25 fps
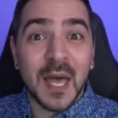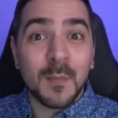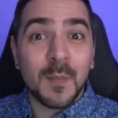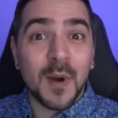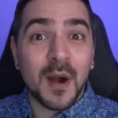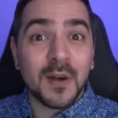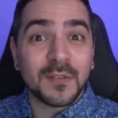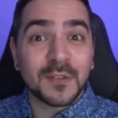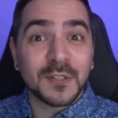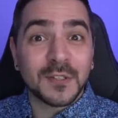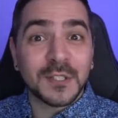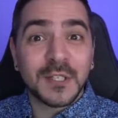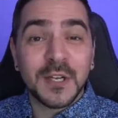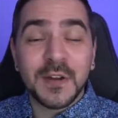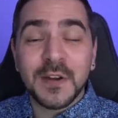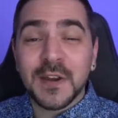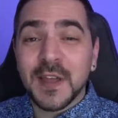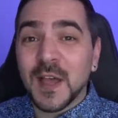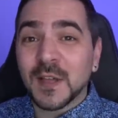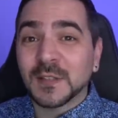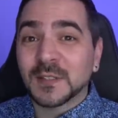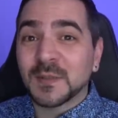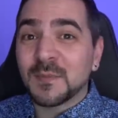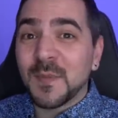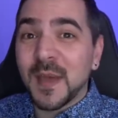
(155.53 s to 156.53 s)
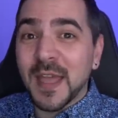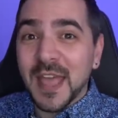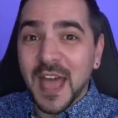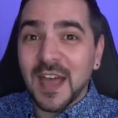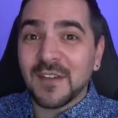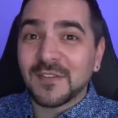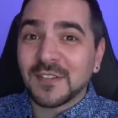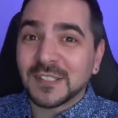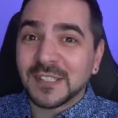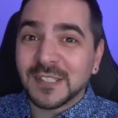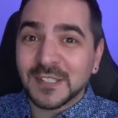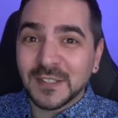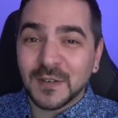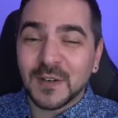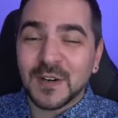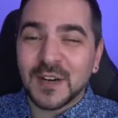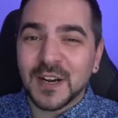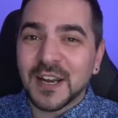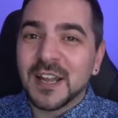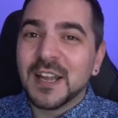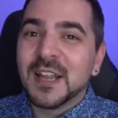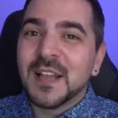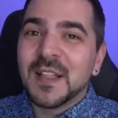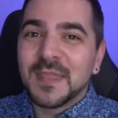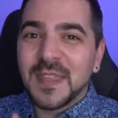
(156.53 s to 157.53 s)
that Marvel Studios may have in
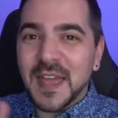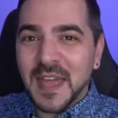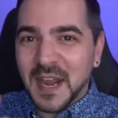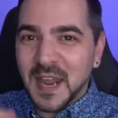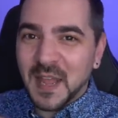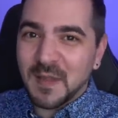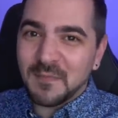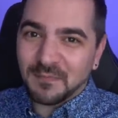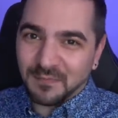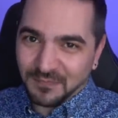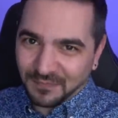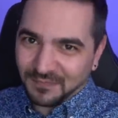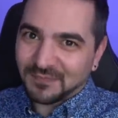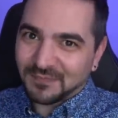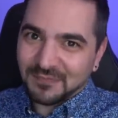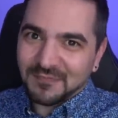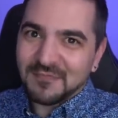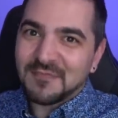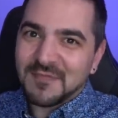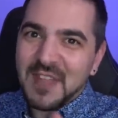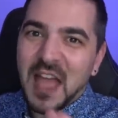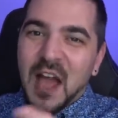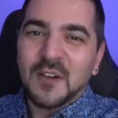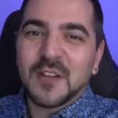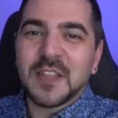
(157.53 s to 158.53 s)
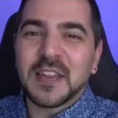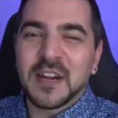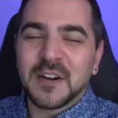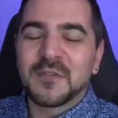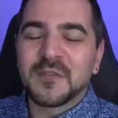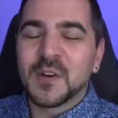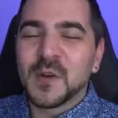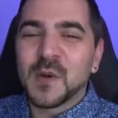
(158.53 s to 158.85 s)
store that I'm now gonna